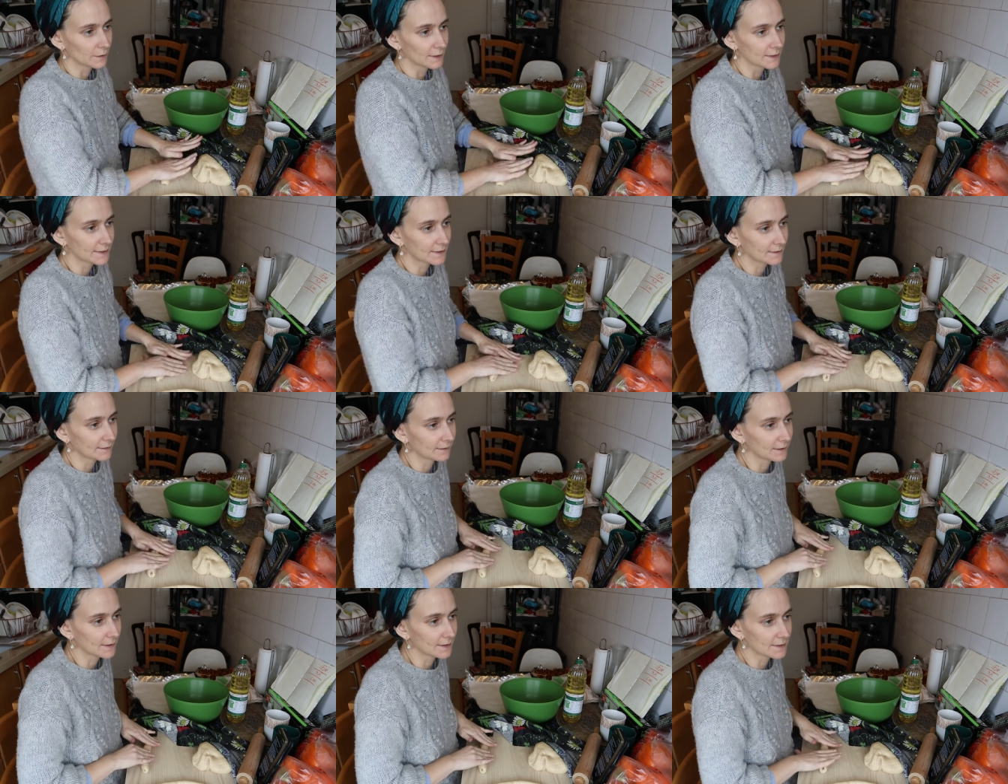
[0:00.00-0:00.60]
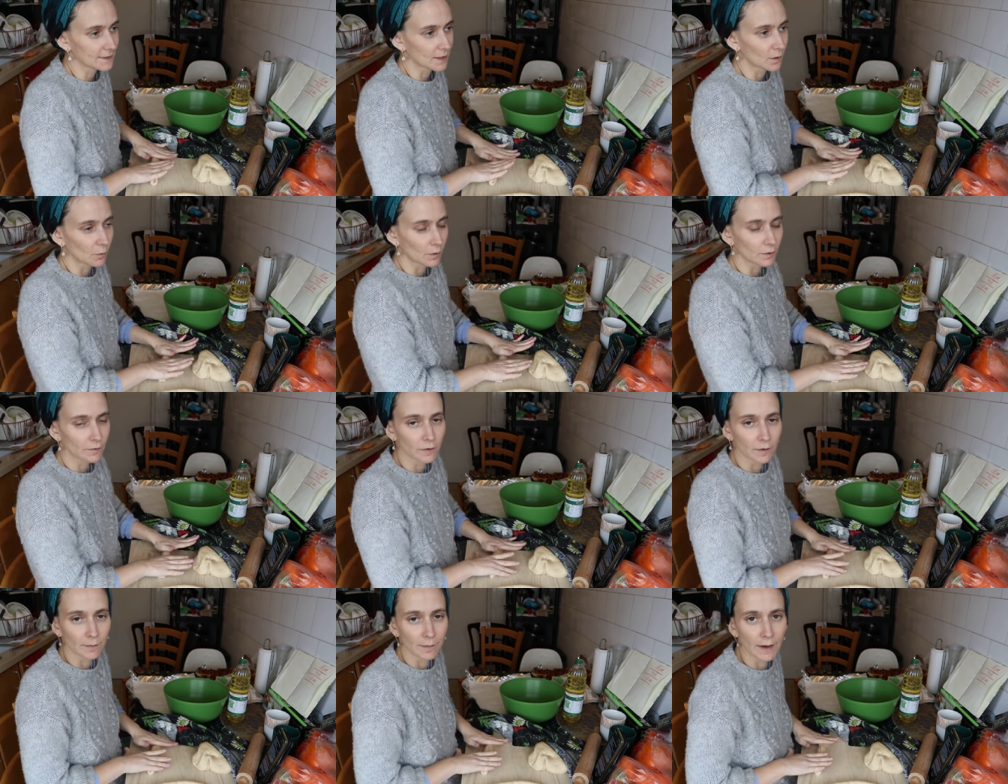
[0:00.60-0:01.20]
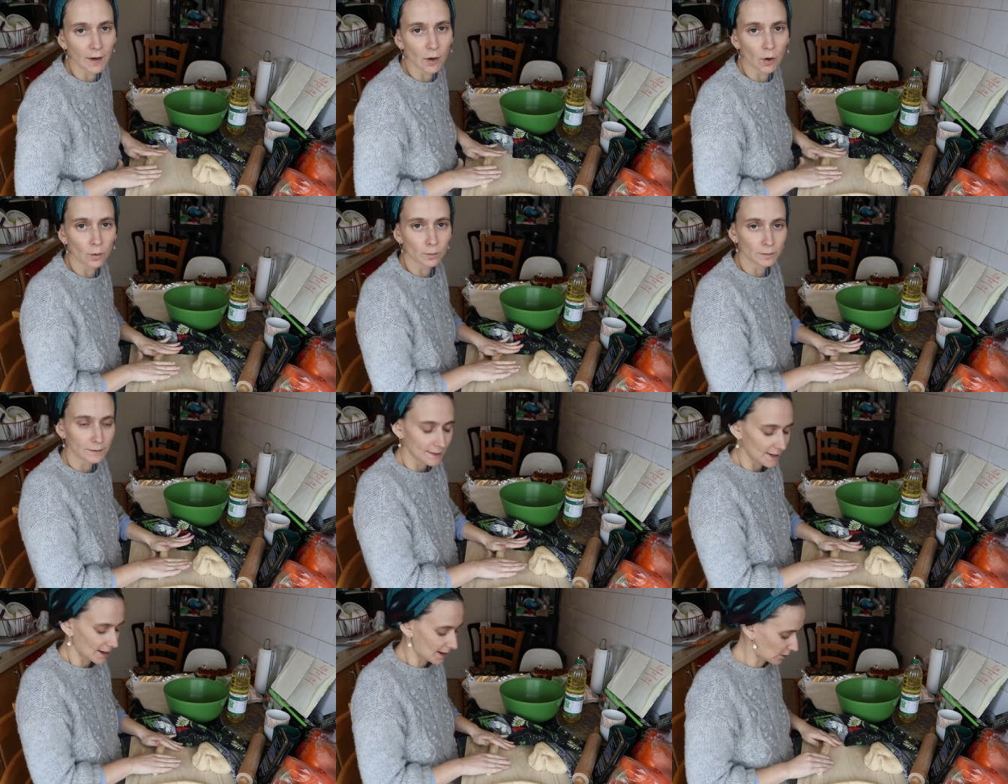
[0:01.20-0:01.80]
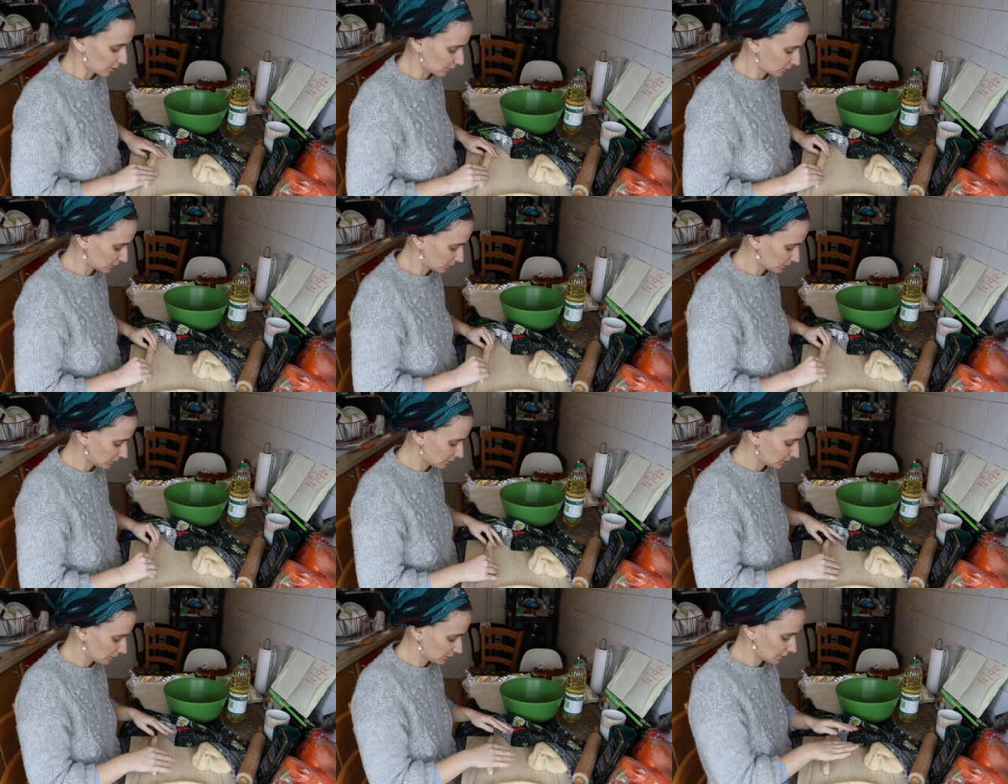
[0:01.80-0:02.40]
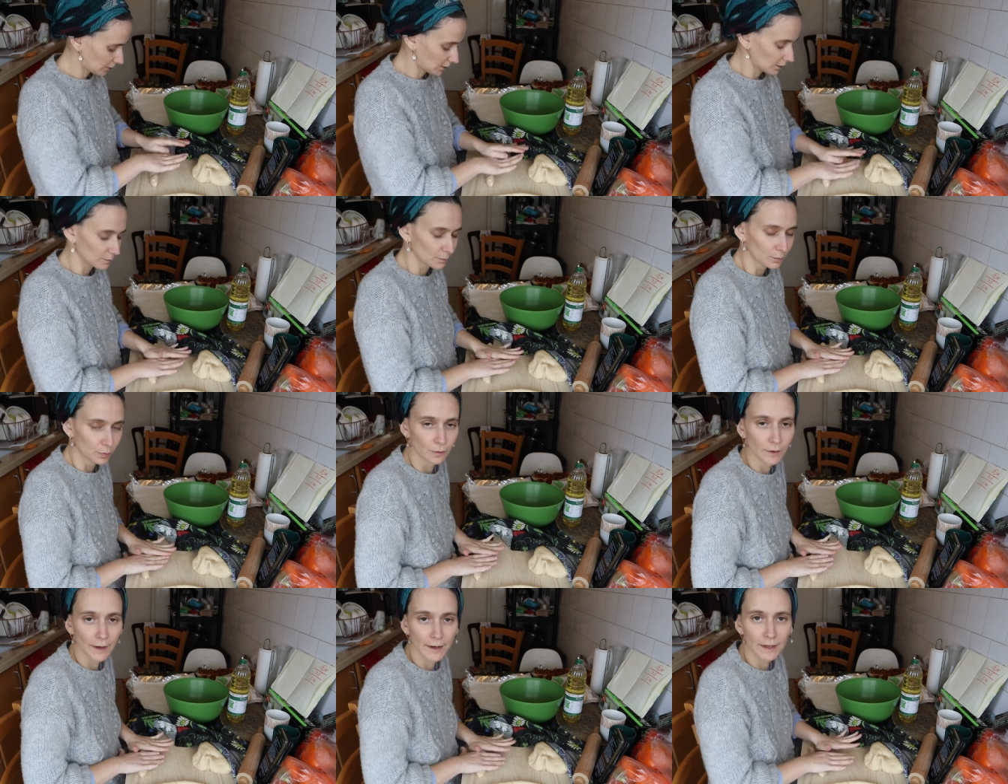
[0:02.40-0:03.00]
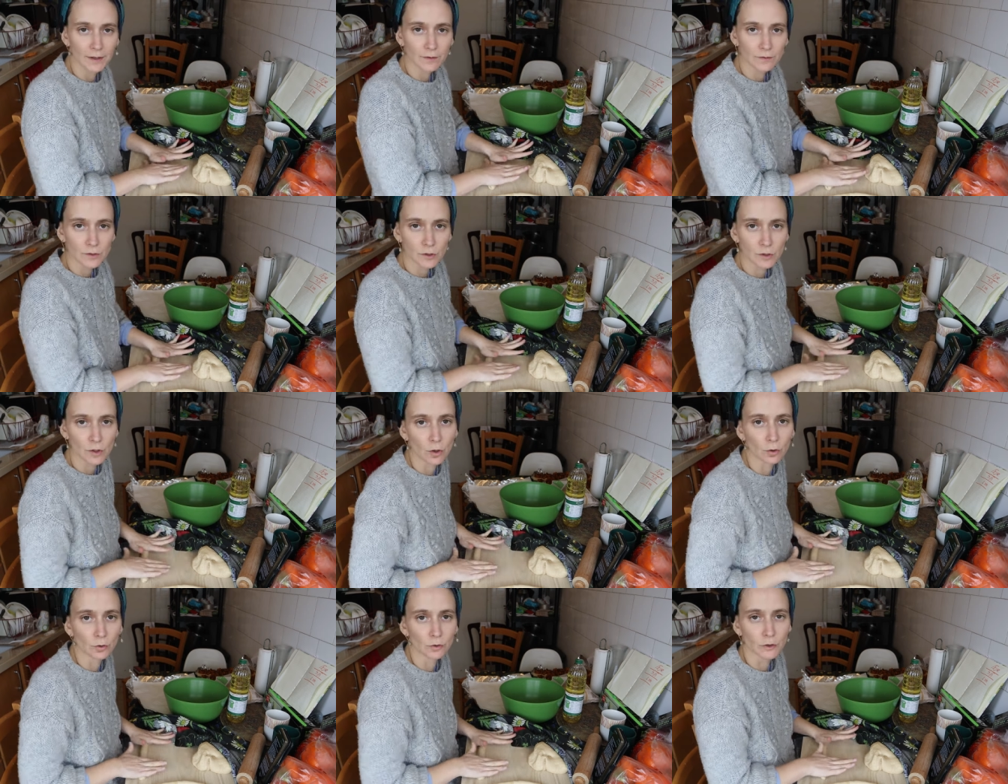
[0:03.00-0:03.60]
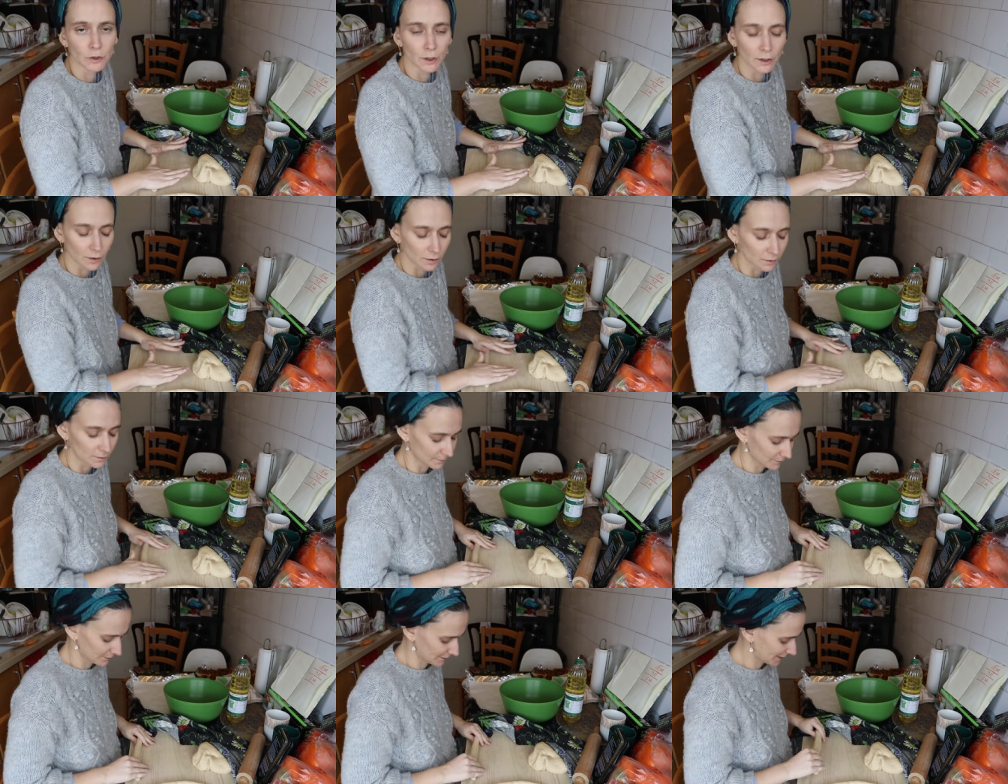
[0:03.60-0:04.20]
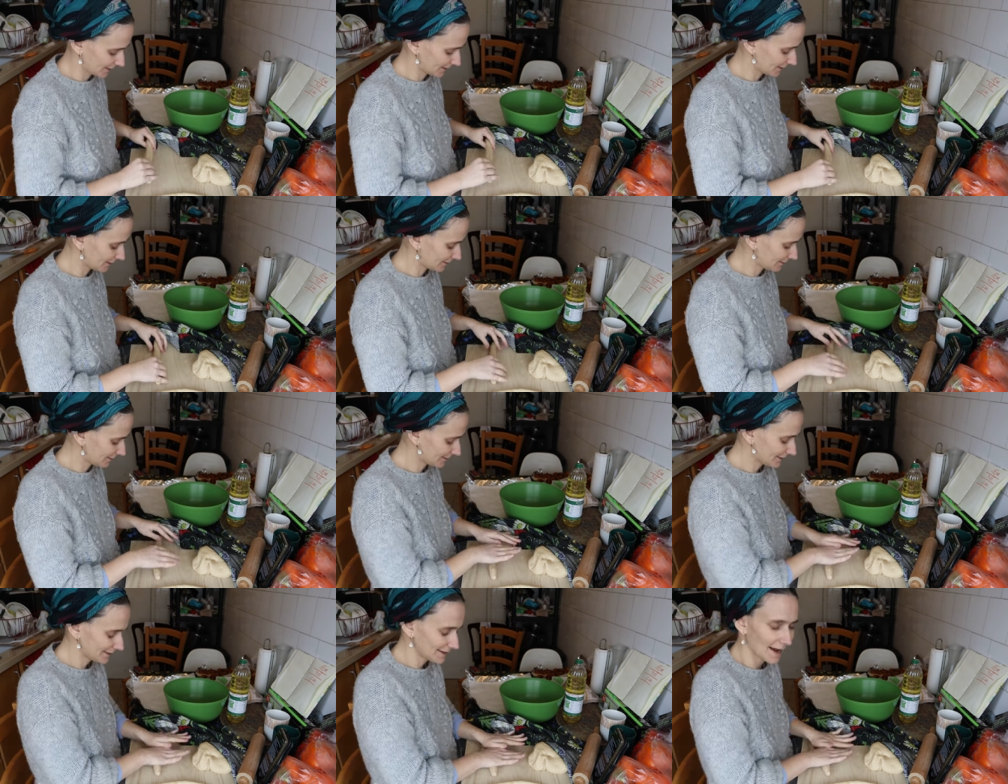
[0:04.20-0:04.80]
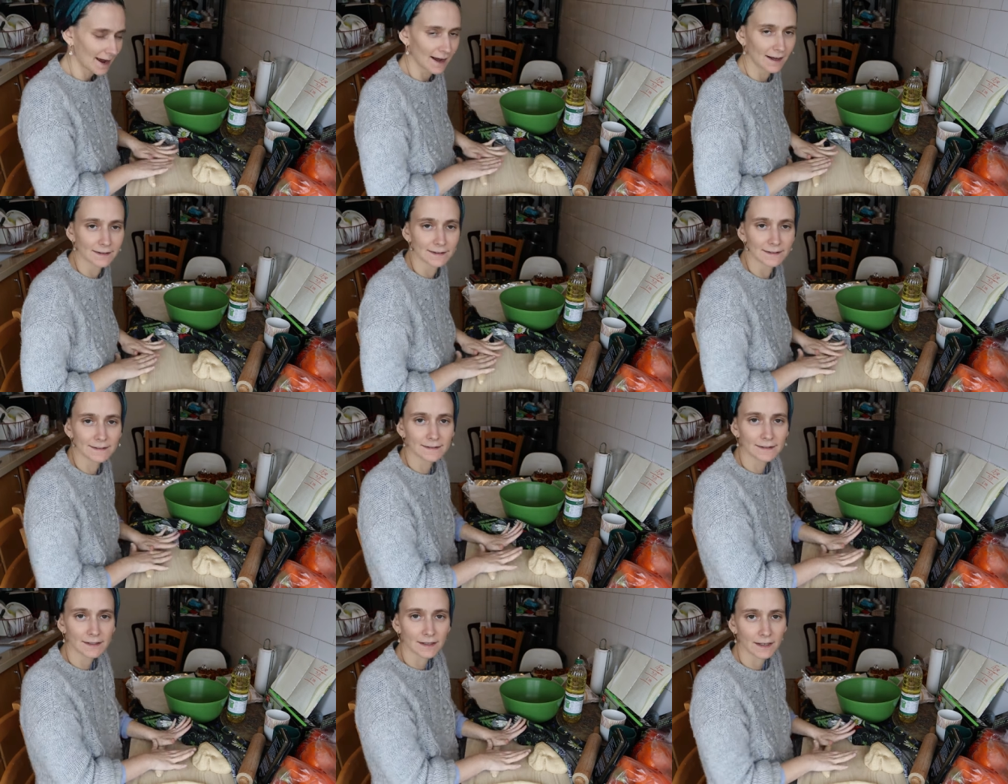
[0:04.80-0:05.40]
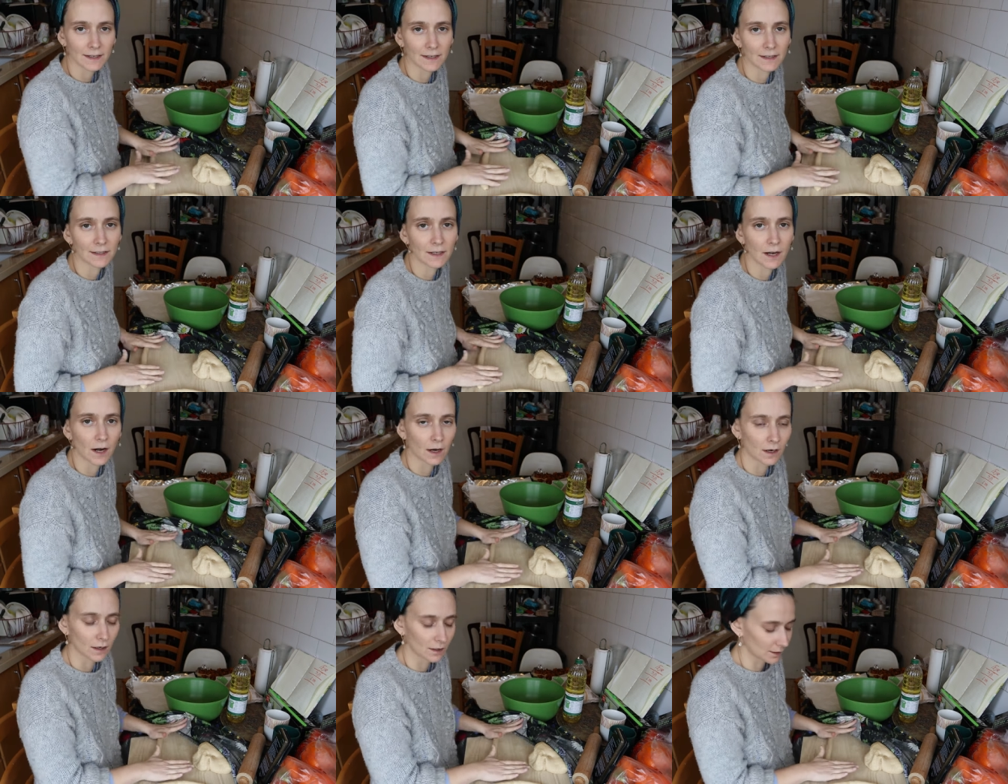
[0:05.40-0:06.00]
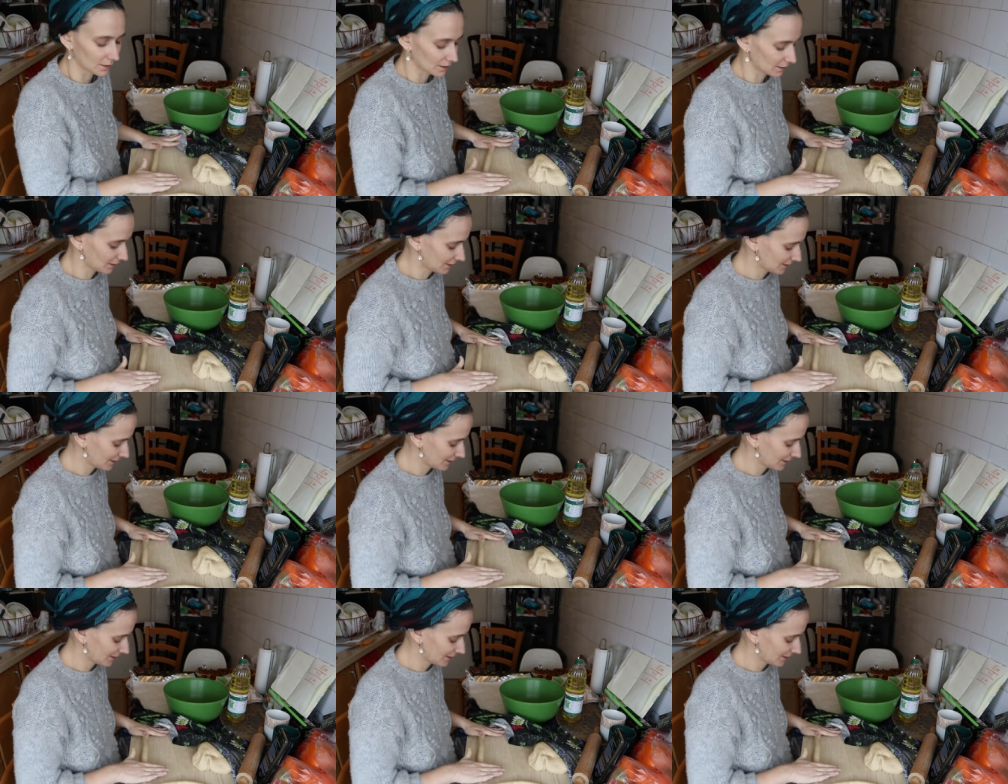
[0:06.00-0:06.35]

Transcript: Recently, someone from my hometown, brave soldier, talented, young,